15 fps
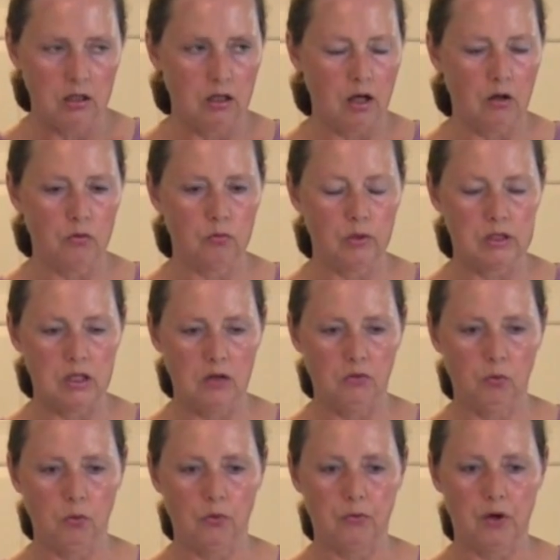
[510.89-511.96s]
Now, what
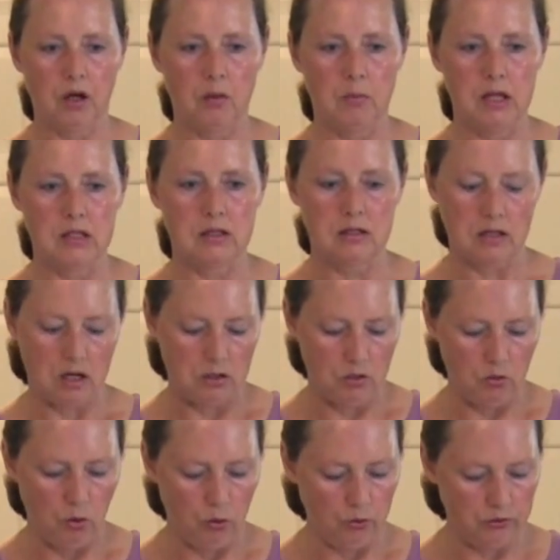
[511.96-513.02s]
David Wolf recommends is that
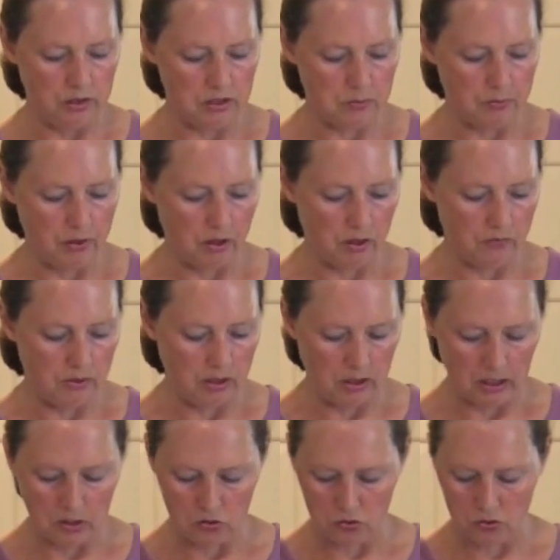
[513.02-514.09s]
you hold this part of it
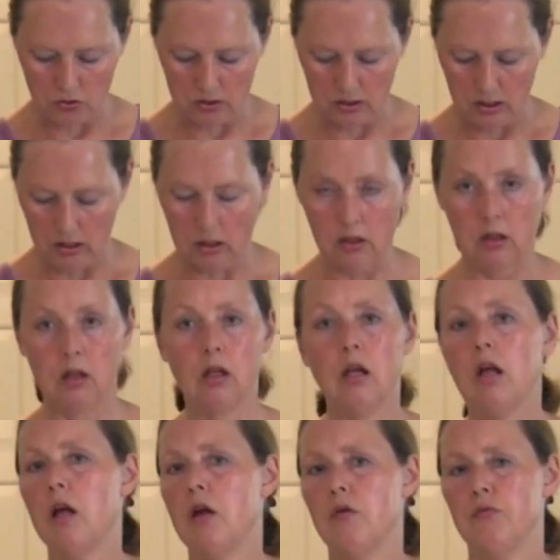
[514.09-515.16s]
against your skin
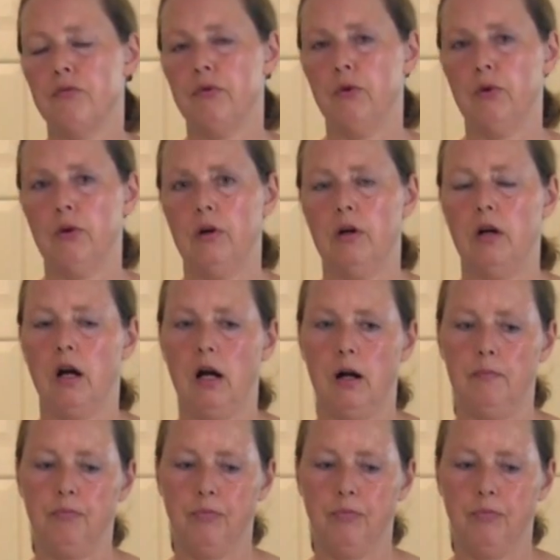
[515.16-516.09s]
for